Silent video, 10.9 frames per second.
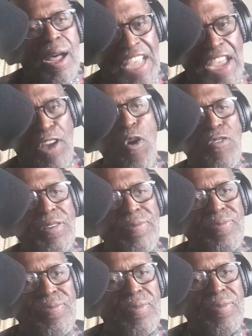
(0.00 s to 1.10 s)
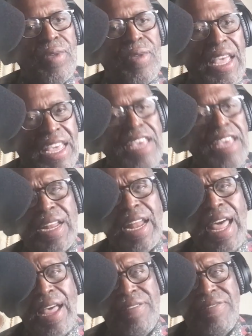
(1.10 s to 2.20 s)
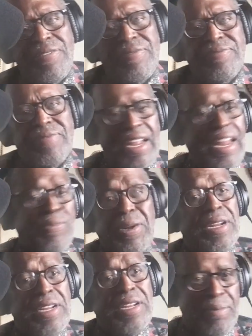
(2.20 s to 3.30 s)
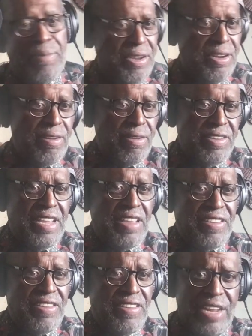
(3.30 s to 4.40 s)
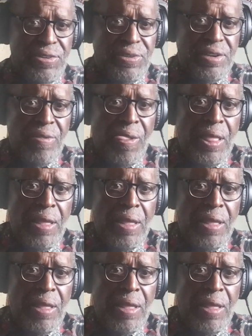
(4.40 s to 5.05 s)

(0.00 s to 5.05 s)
take over and keep me alive. And that's what it did. I'm here to testify to it.